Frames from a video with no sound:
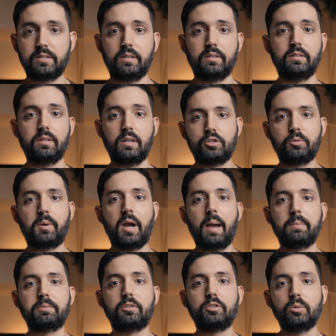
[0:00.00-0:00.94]
And so
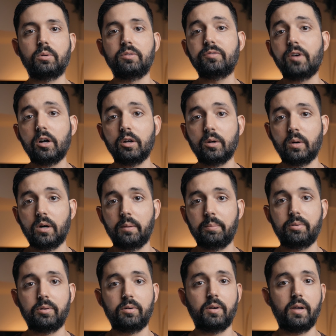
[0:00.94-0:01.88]
perhaps I'll do a
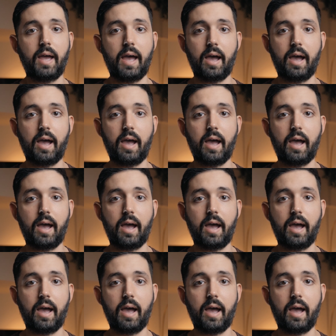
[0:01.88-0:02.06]
follow-up